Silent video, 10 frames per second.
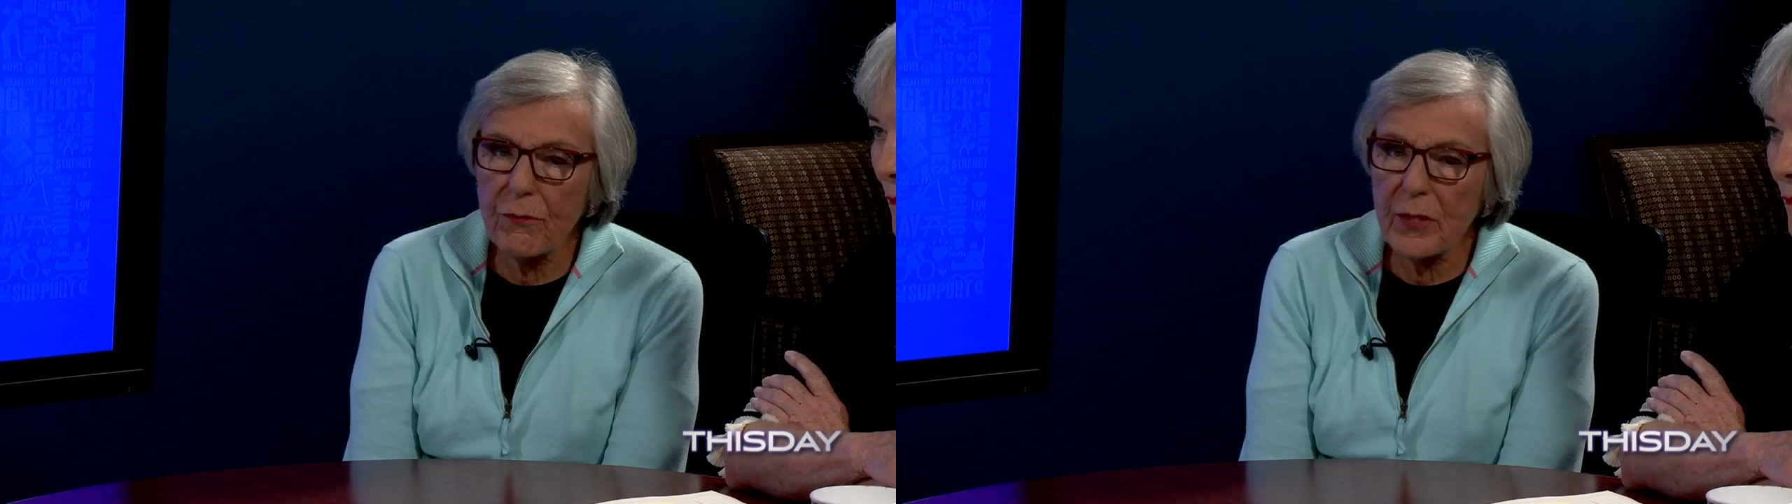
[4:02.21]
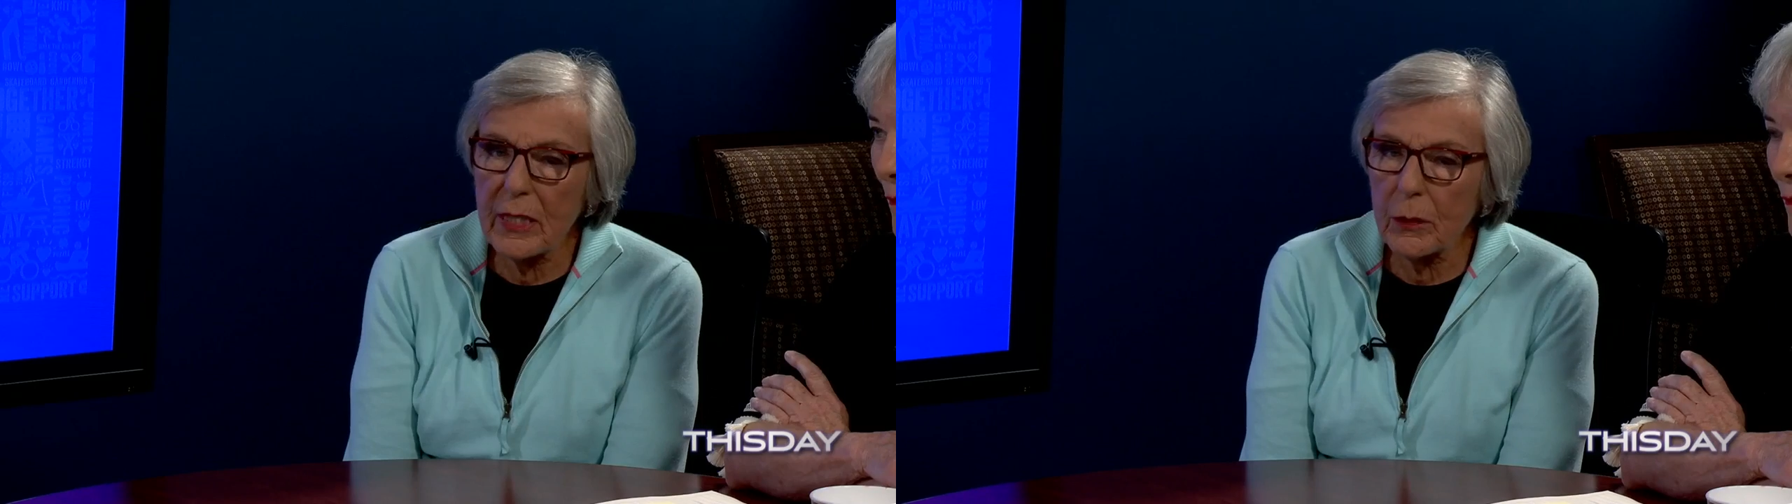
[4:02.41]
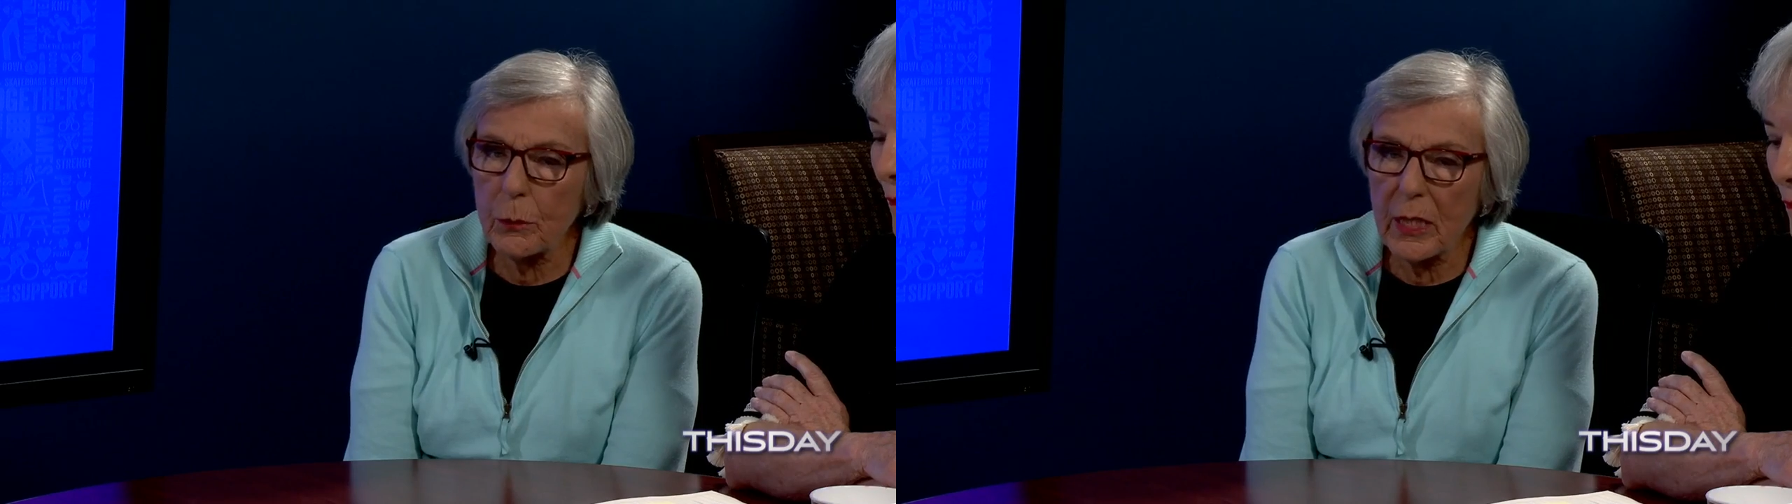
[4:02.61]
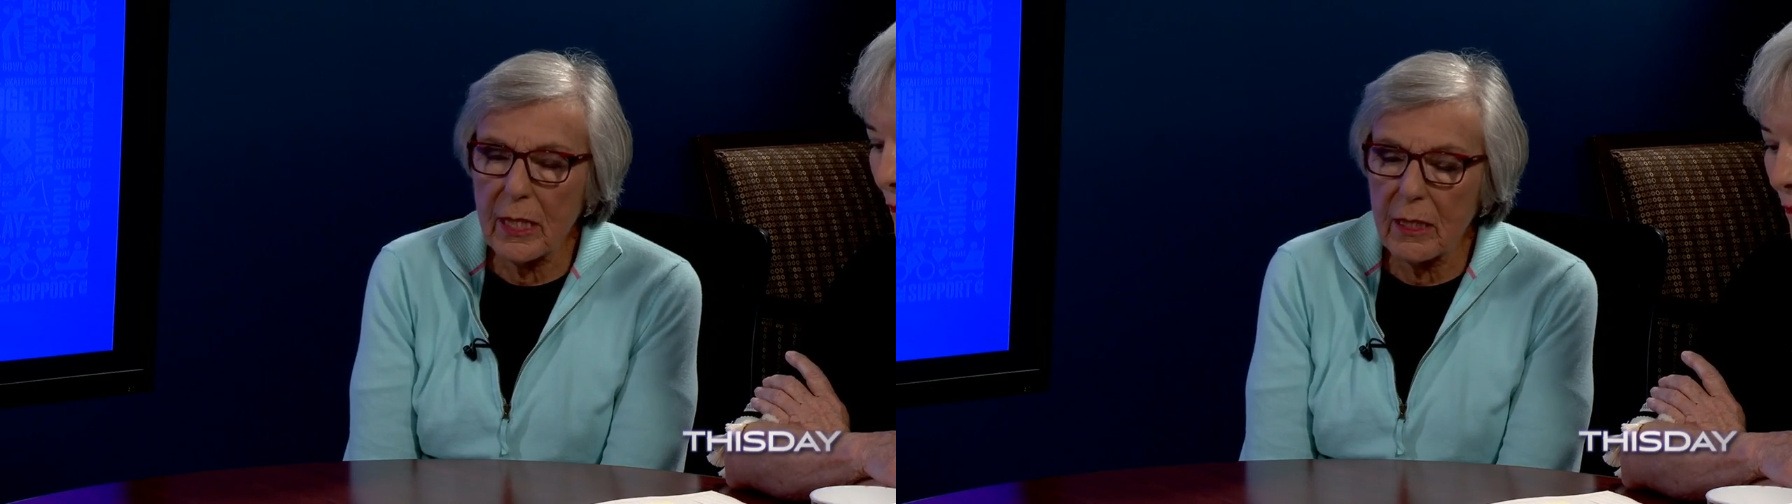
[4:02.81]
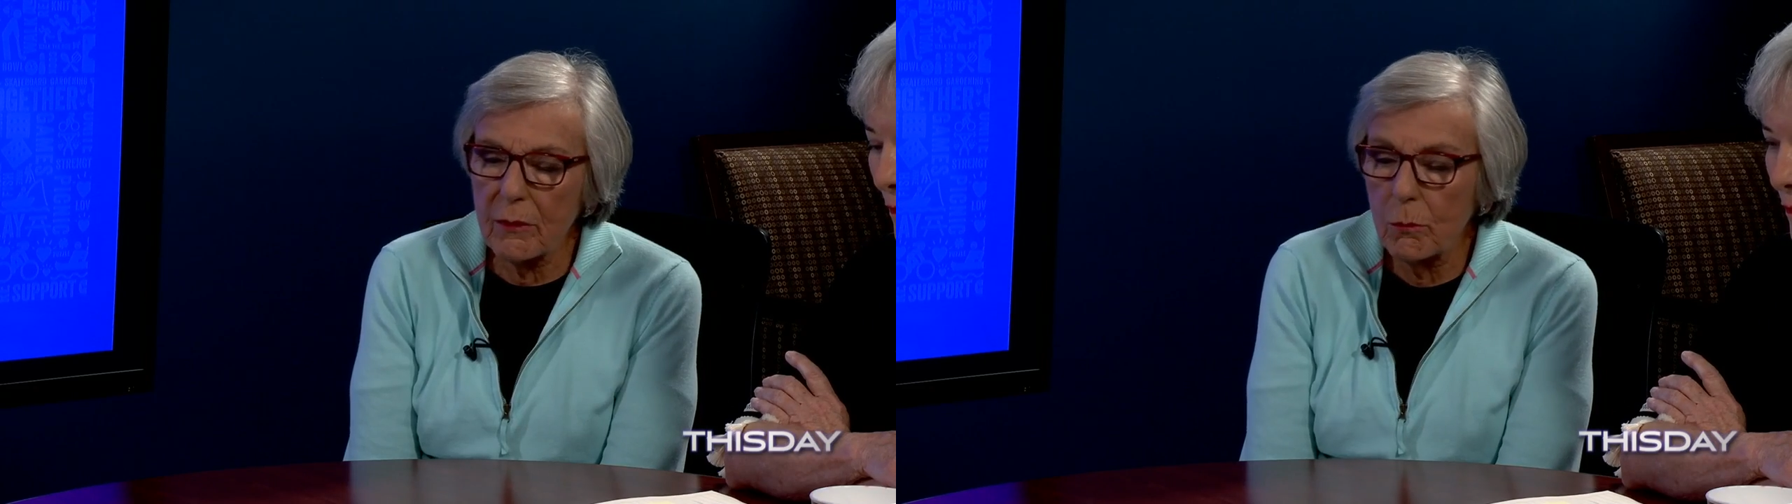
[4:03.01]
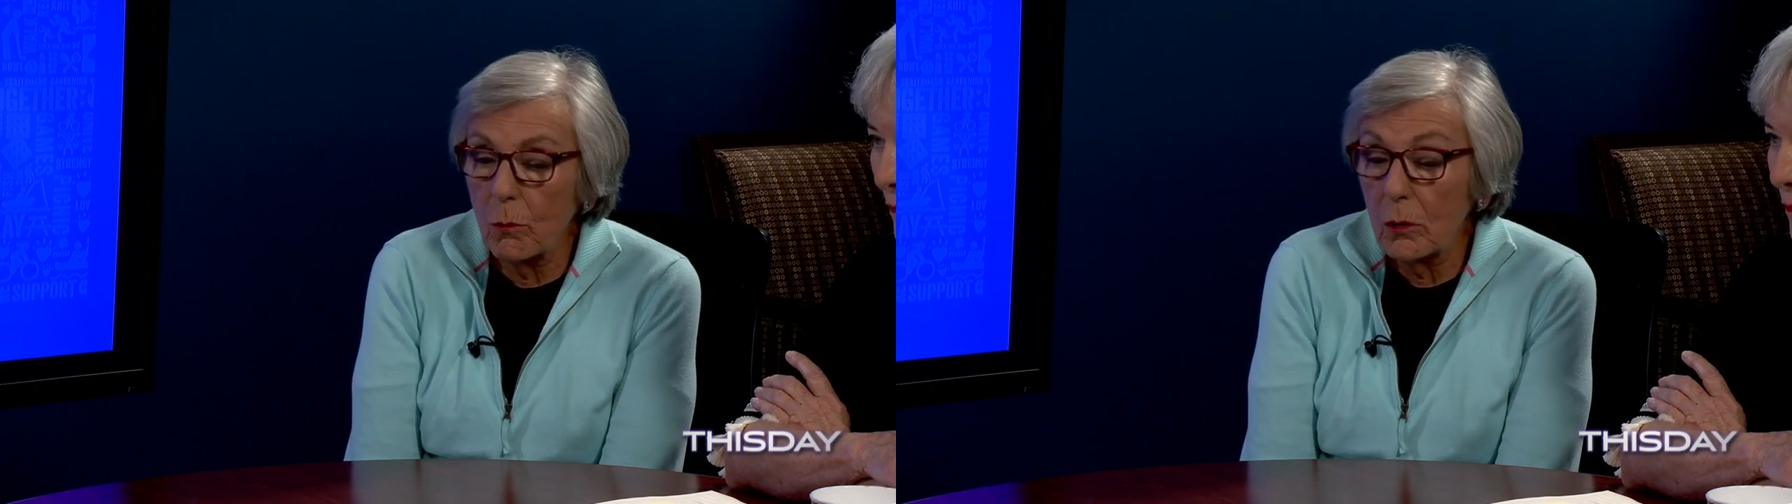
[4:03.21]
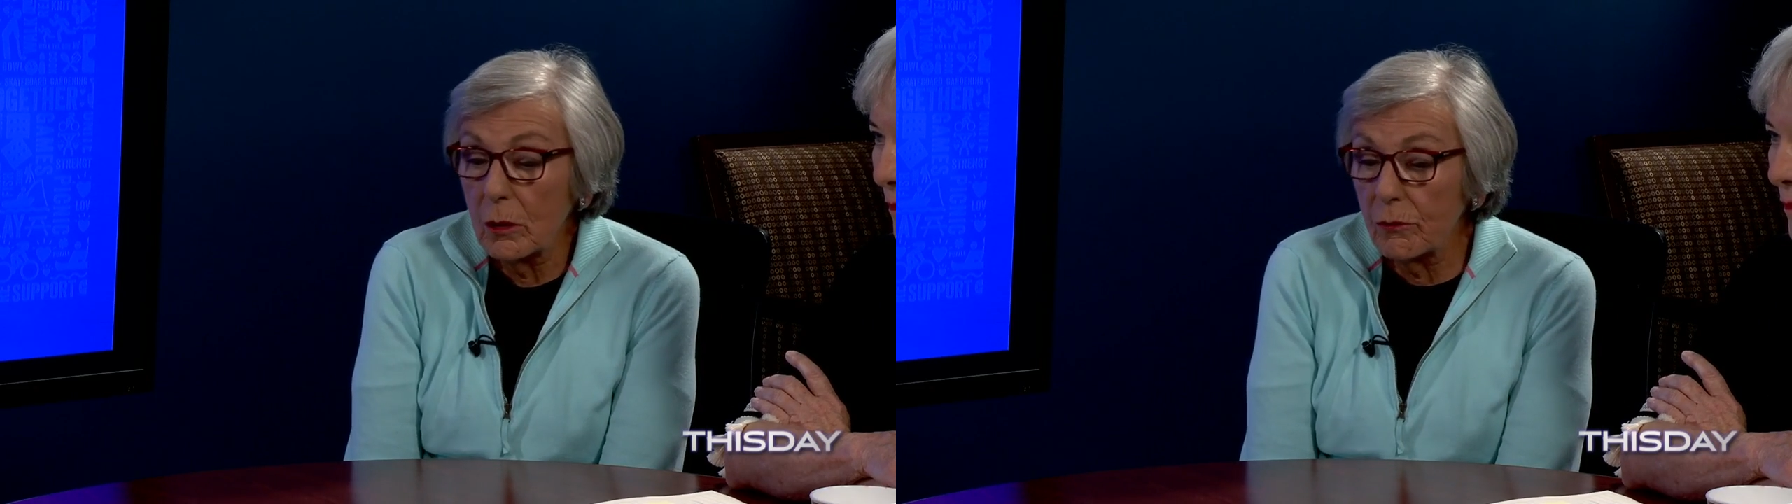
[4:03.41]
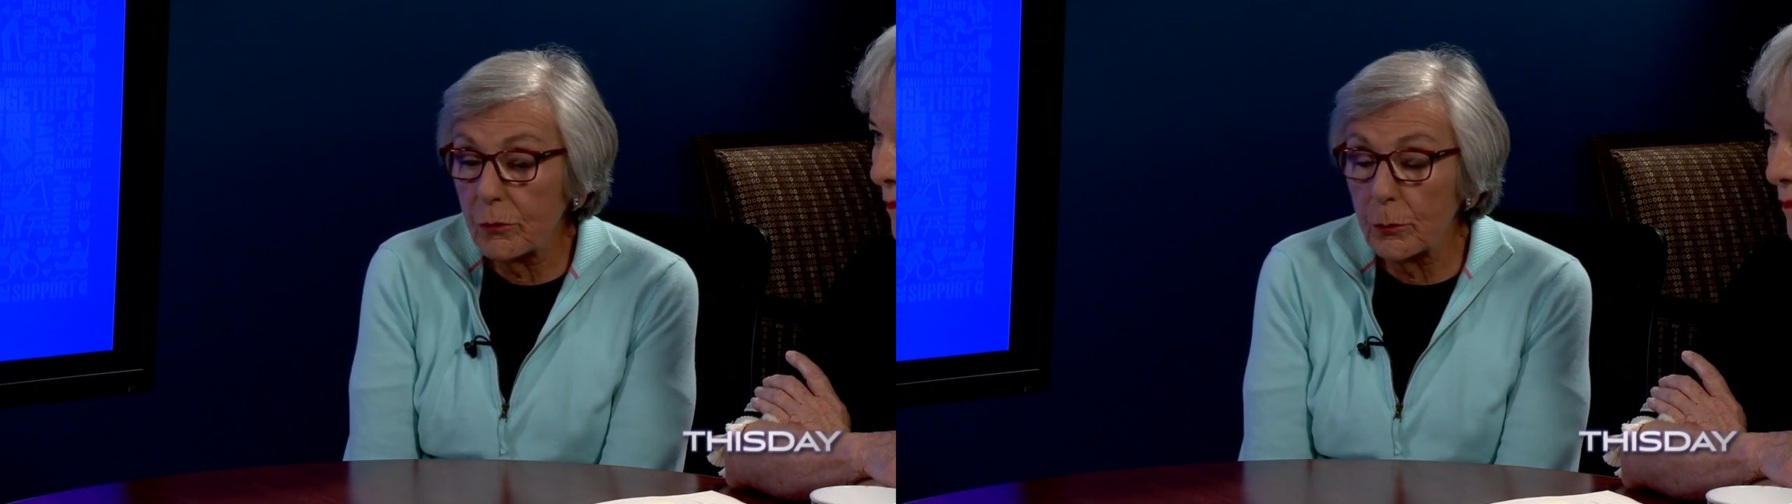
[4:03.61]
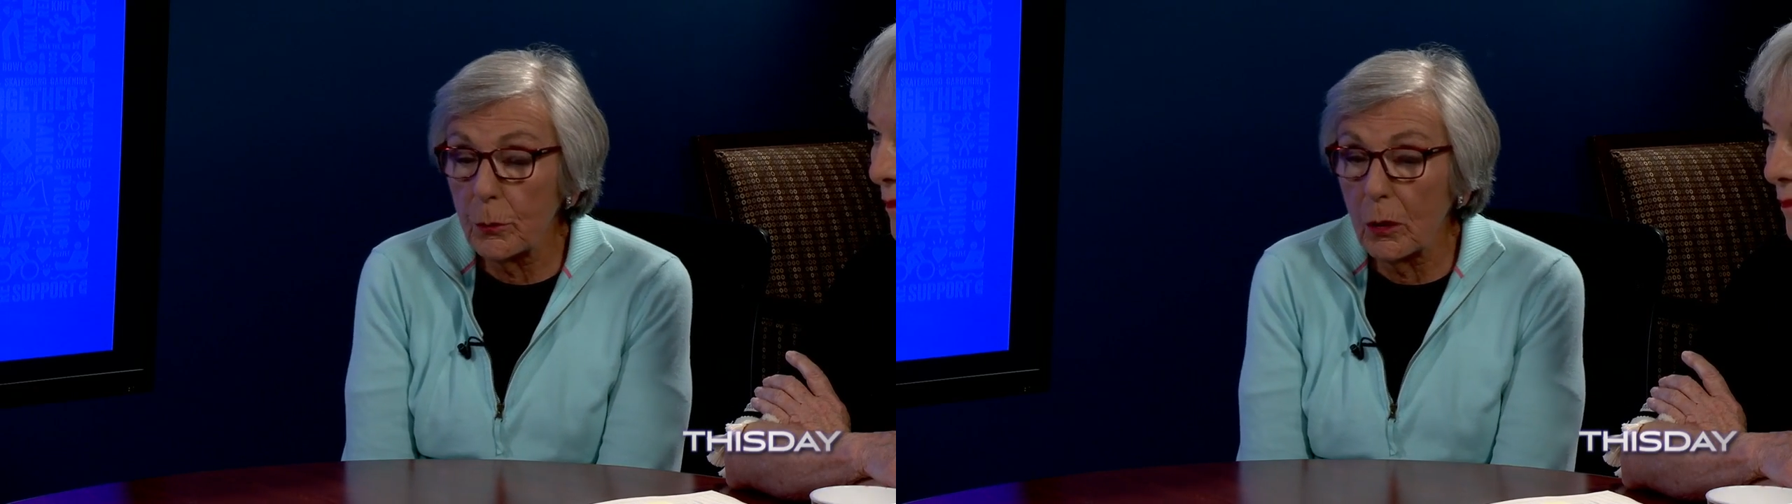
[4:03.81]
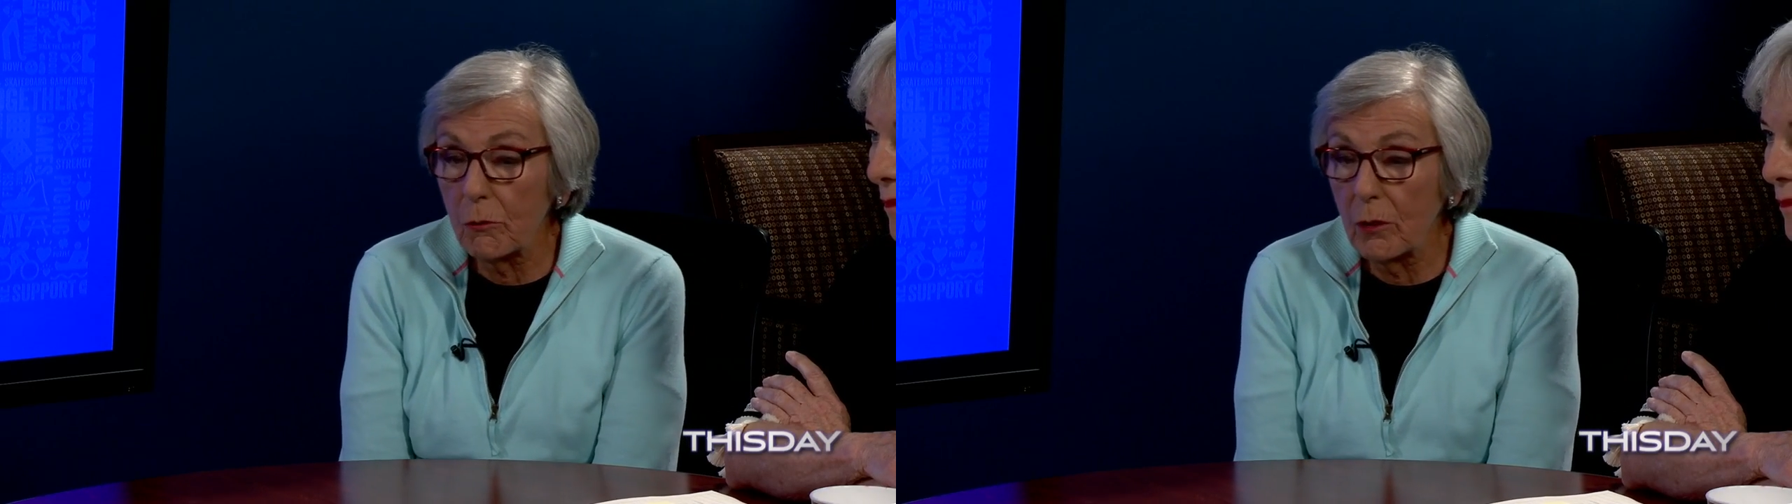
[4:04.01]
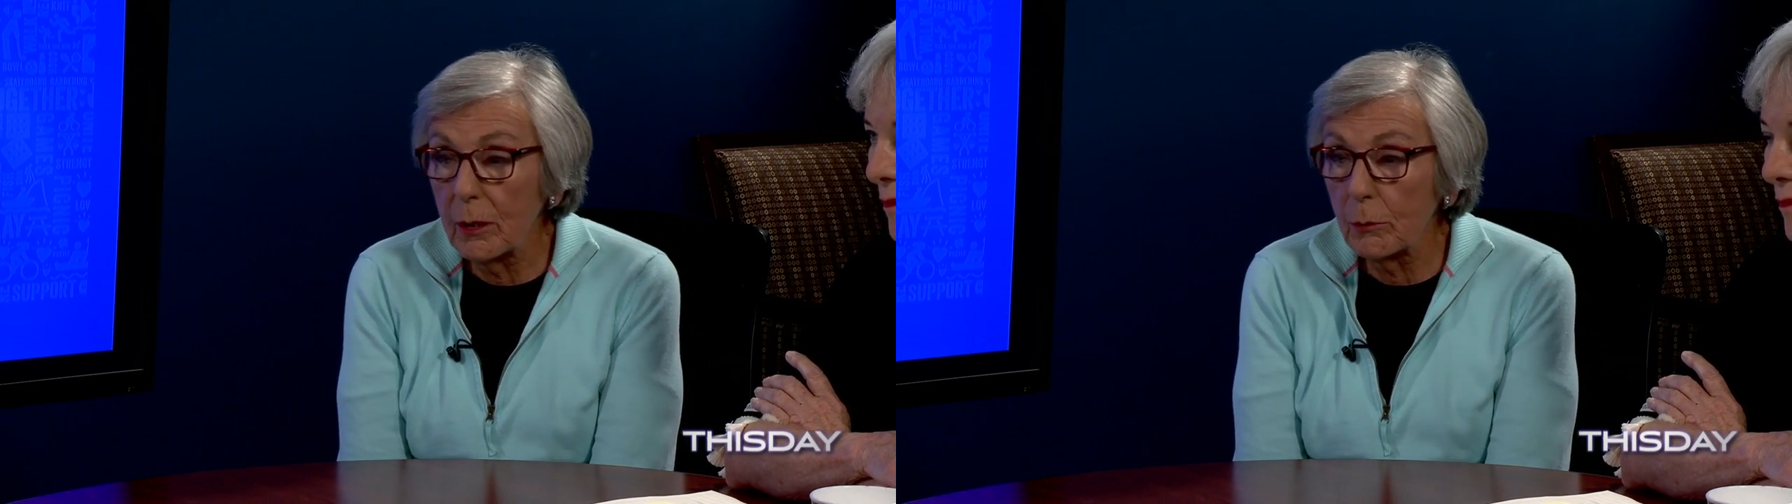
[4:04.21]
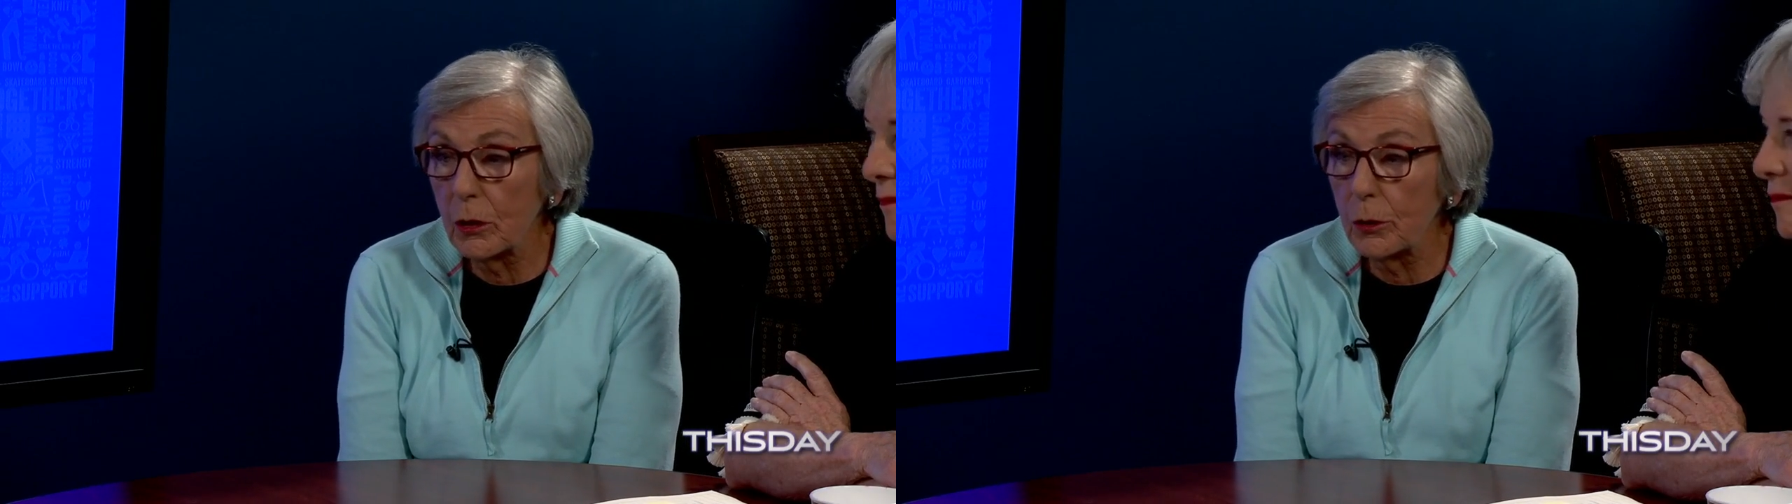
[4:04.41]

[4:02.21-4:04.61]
fact, we had a wonderful program,